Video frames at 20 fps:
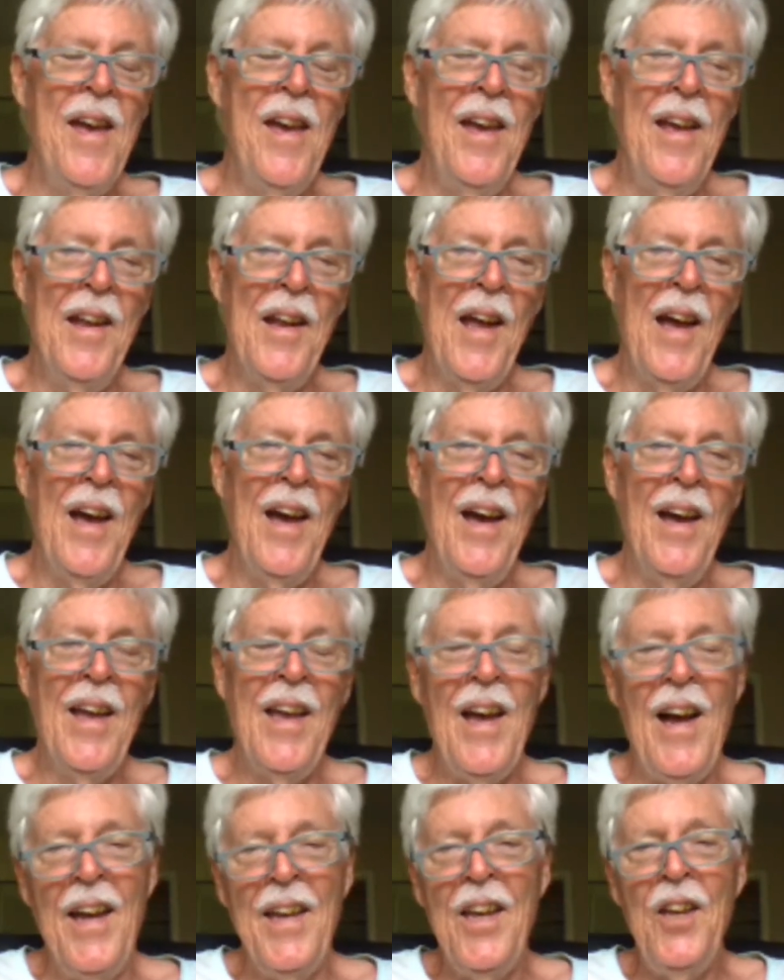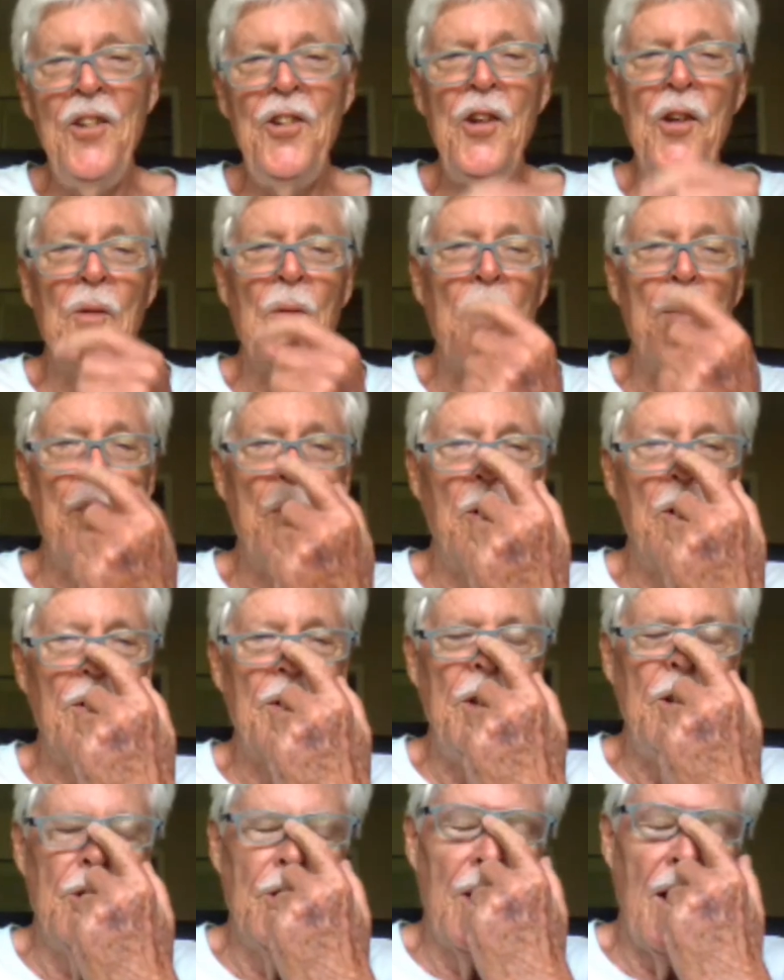And I guess you can report
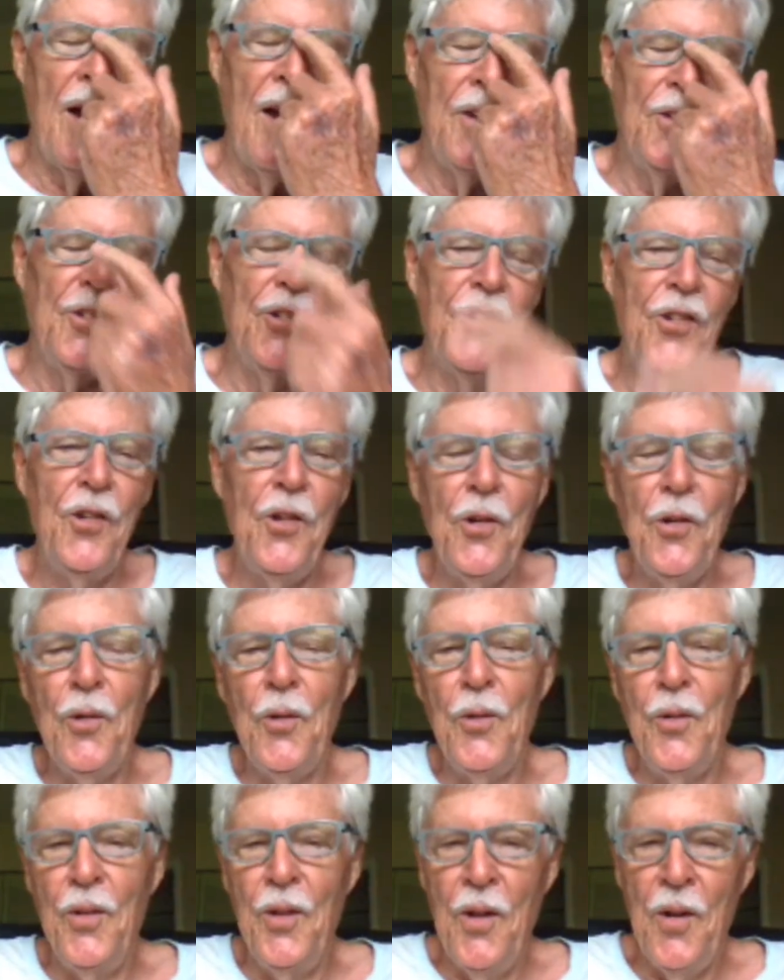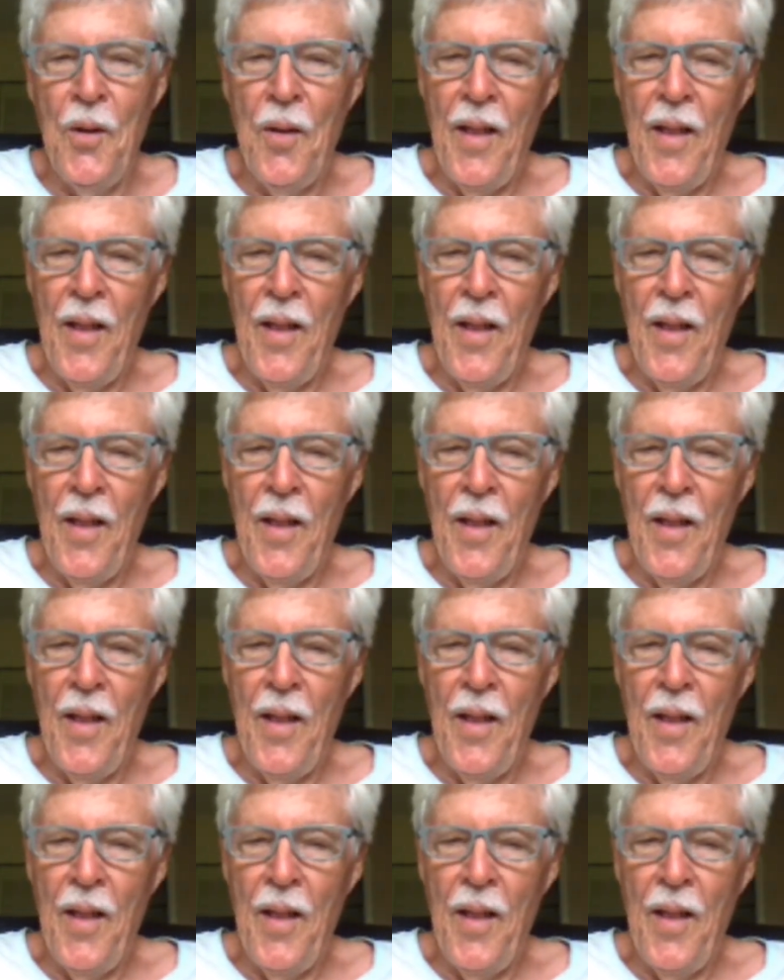these guys too,